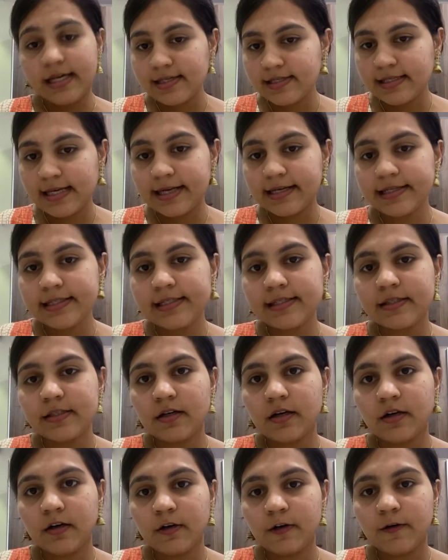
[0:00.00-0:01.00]
that is
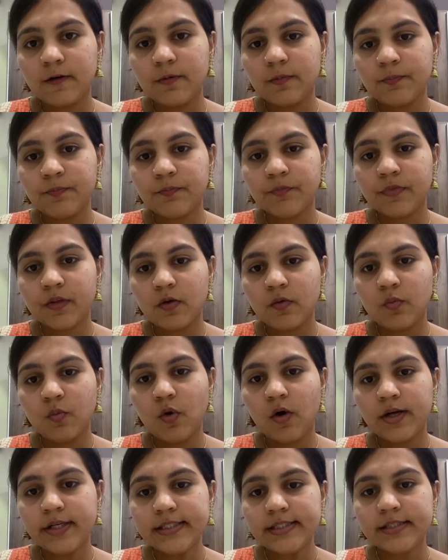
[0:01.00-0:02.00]

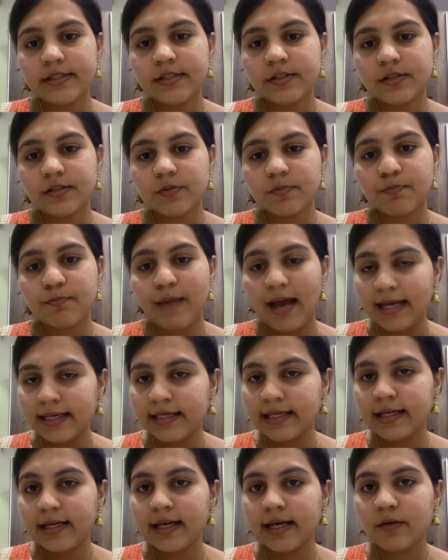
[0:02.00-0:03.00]
voice
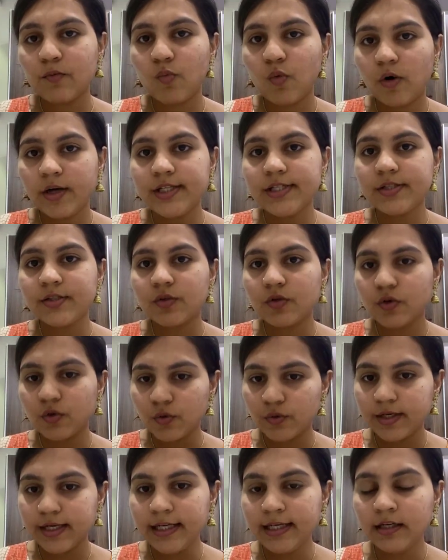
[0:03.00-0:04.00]
banking and voice
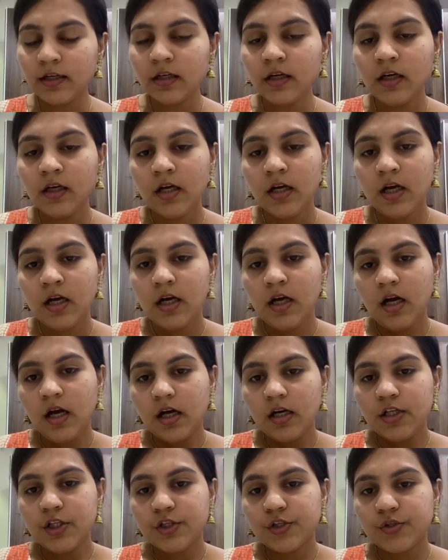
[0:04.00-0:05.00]
cloning.
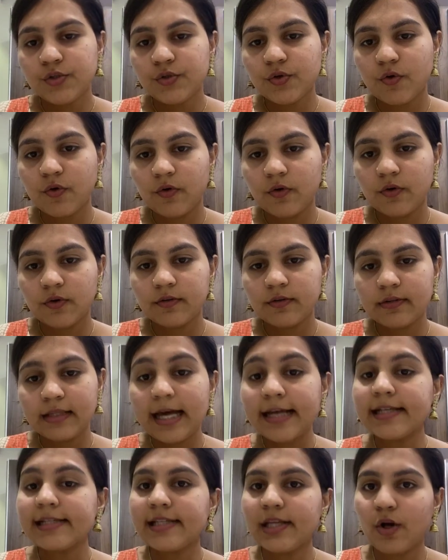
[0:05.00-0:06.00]
So
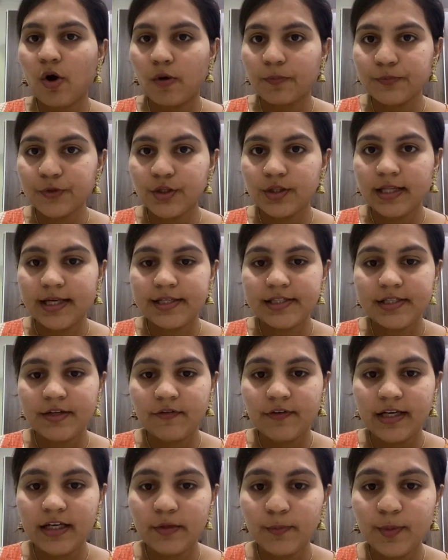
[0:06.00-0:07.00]
that is an option that is
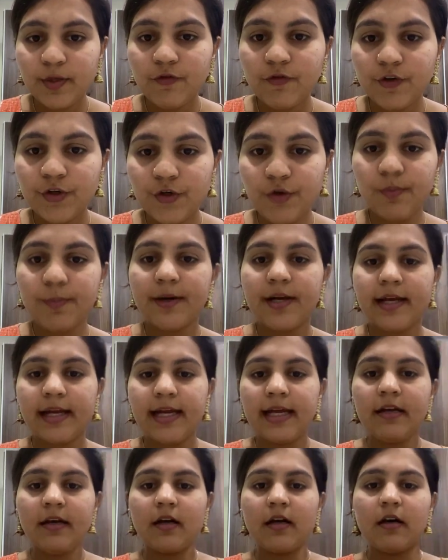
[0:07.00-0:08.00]
available for you, but
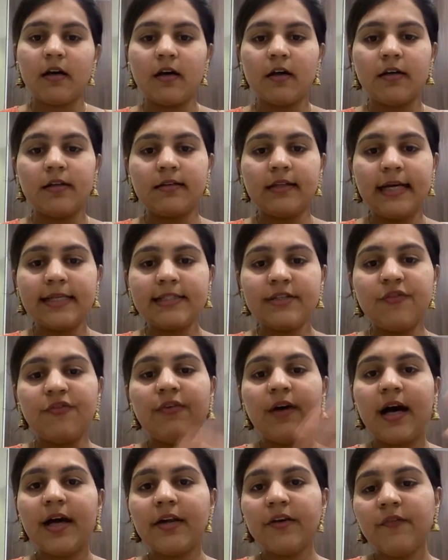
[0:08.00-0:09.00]
again, that's a
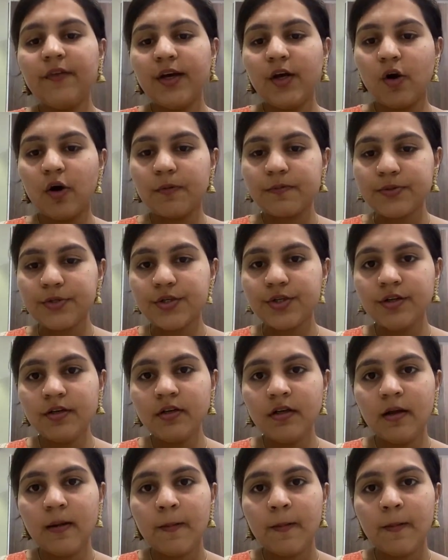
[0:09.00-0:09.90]
faraway option.